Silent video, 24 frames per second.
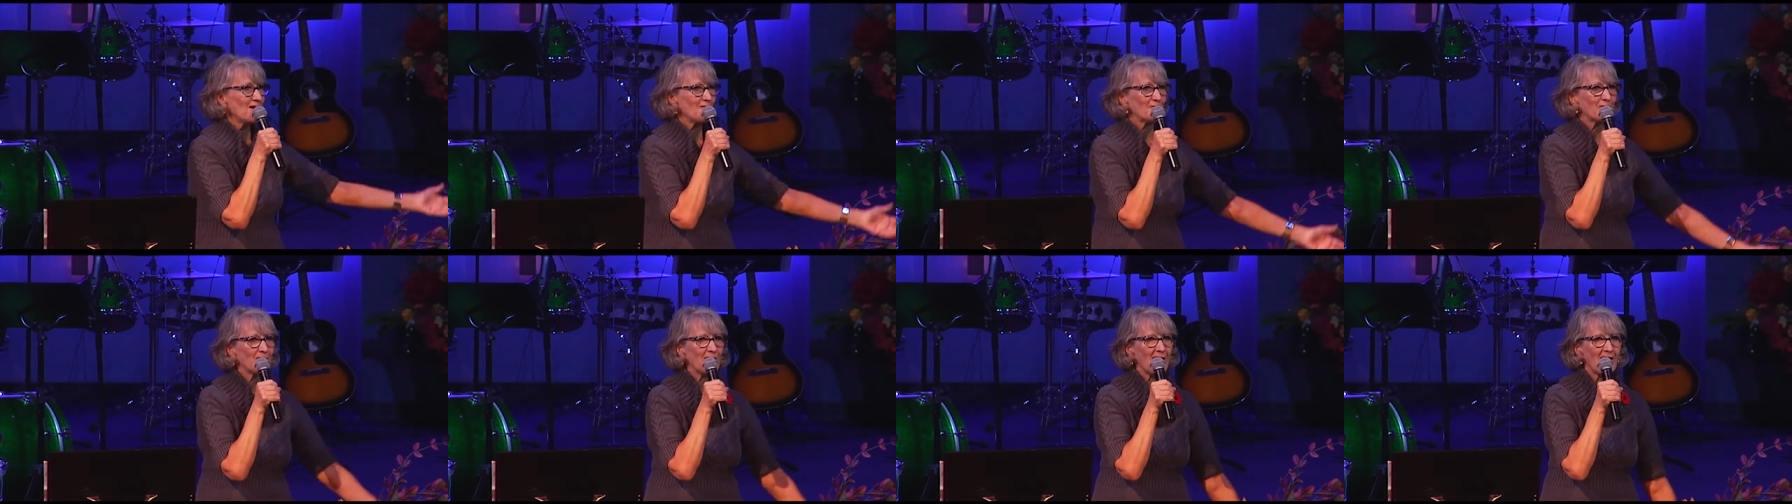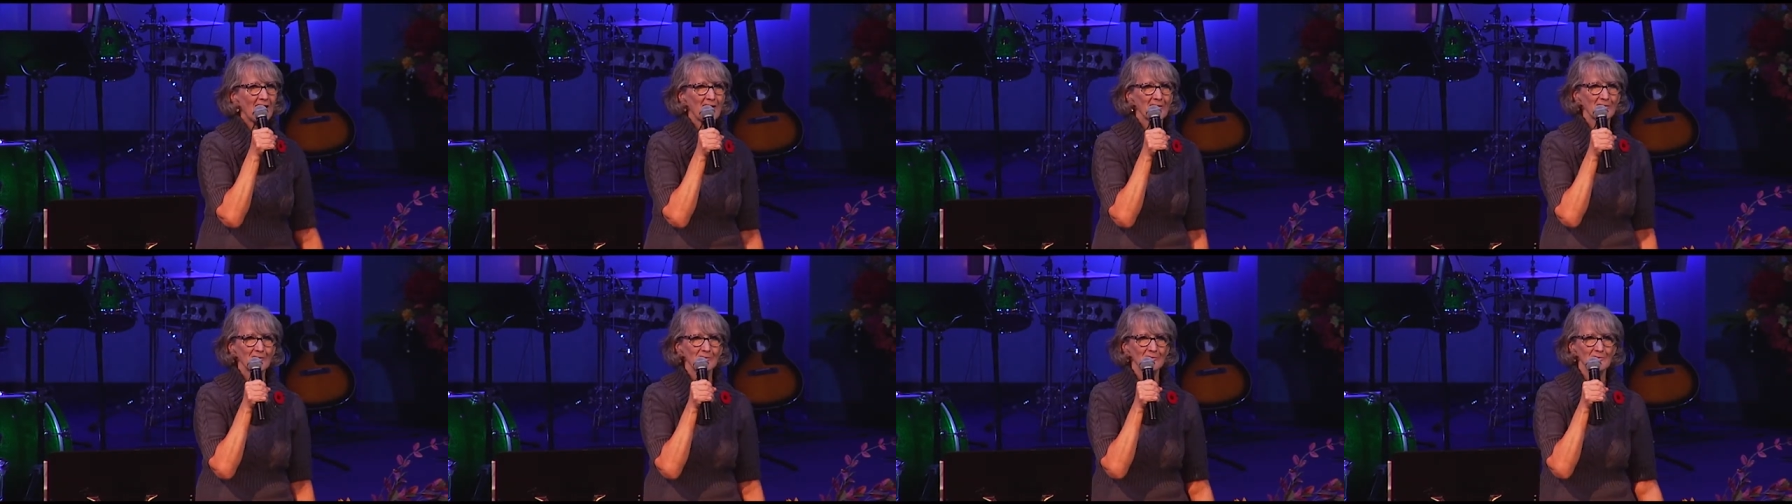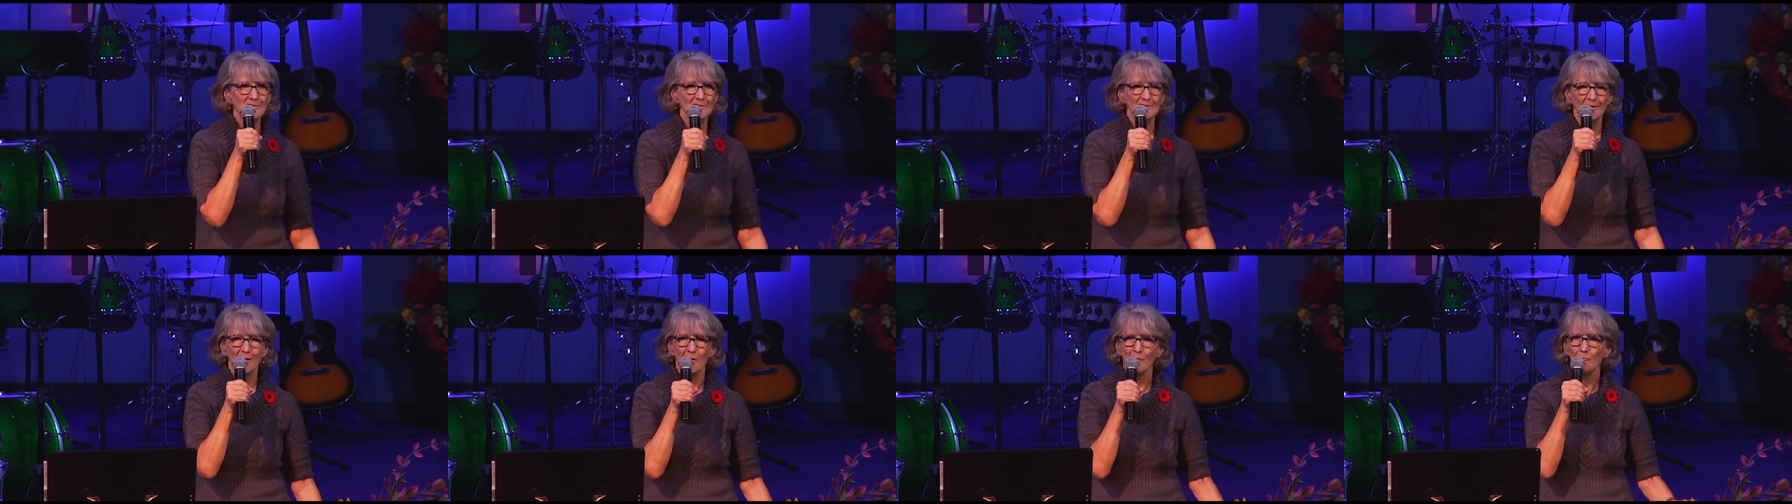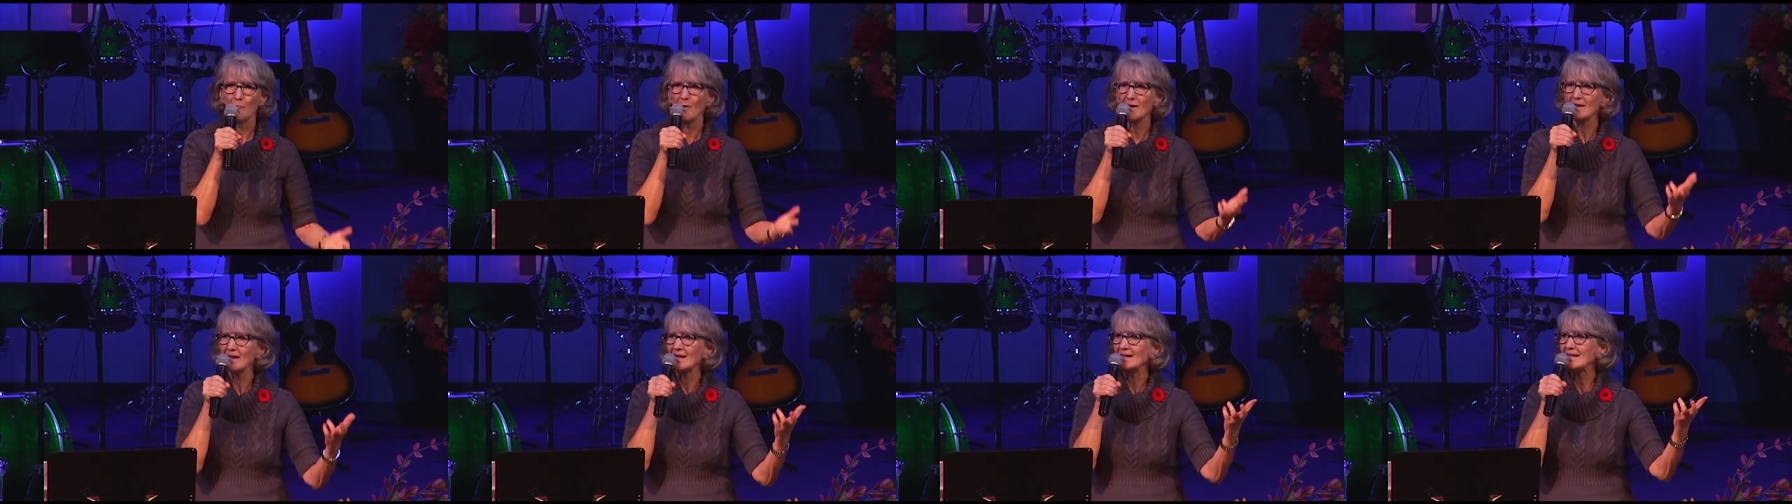for others,
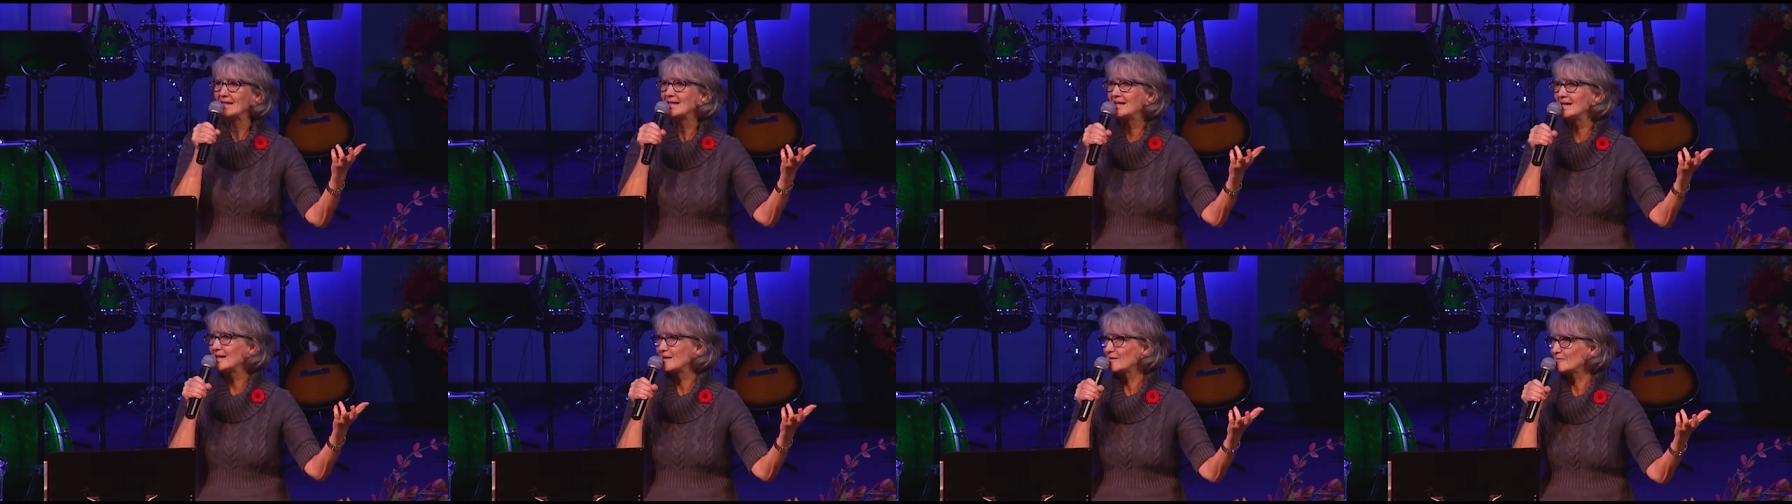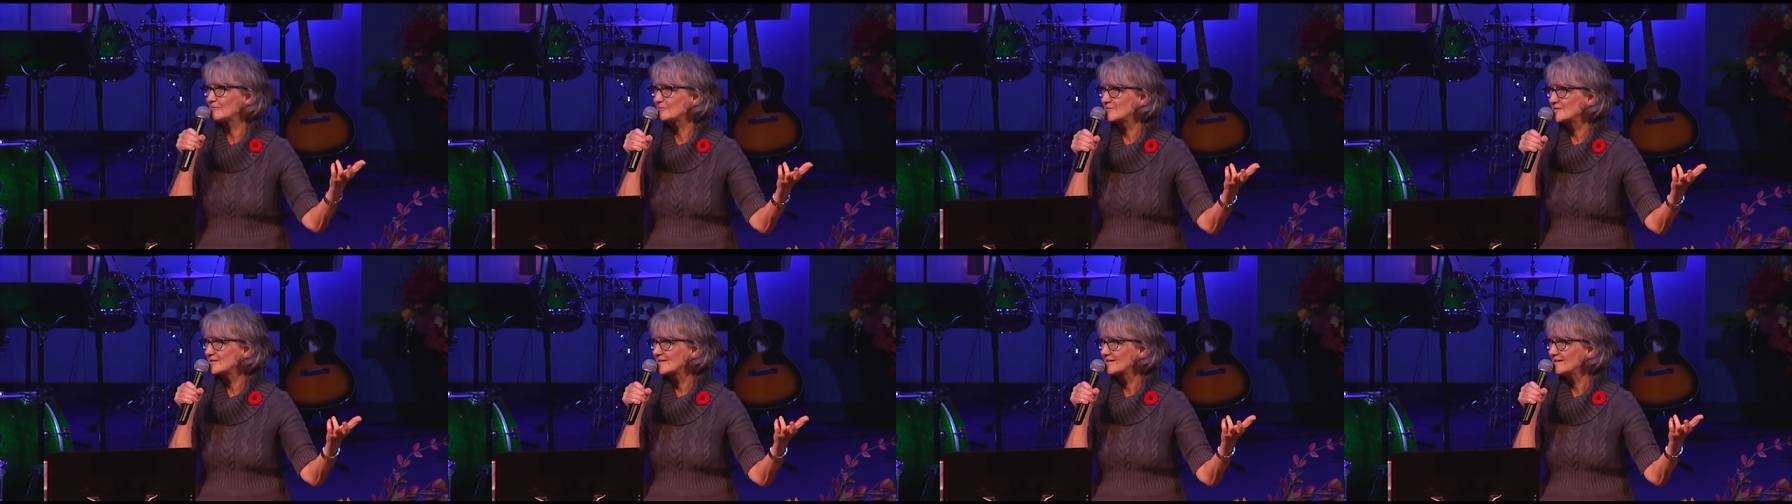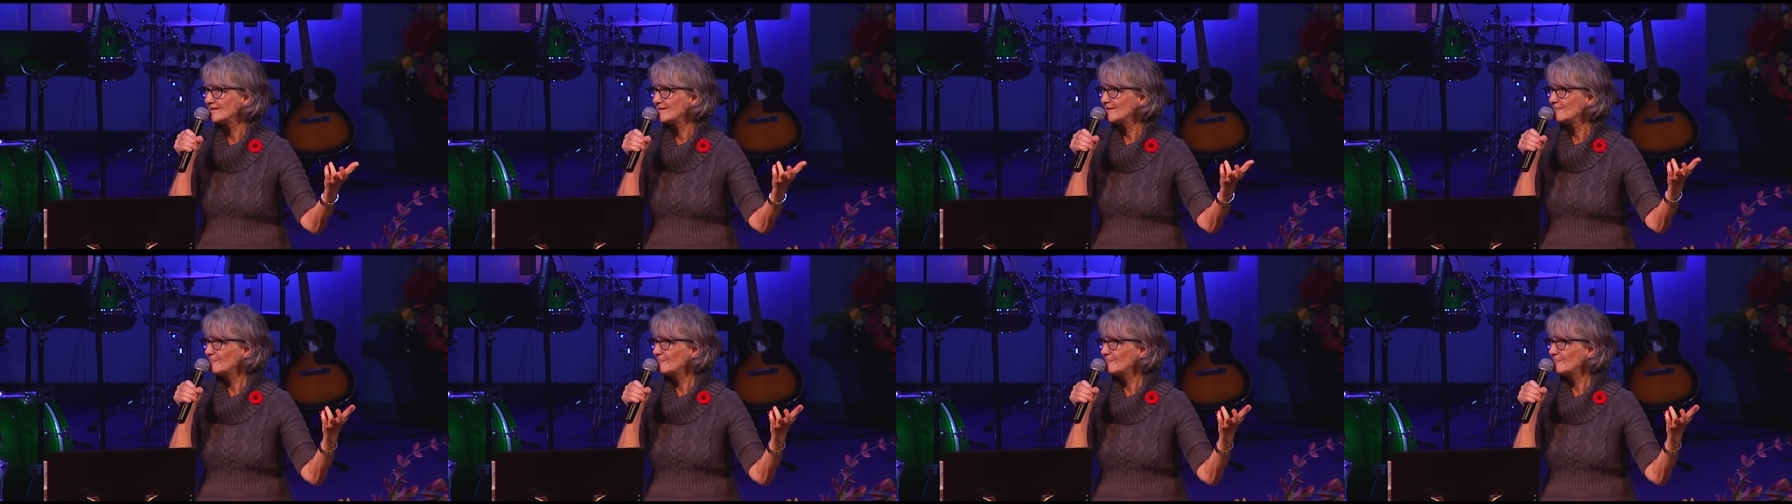what a gift.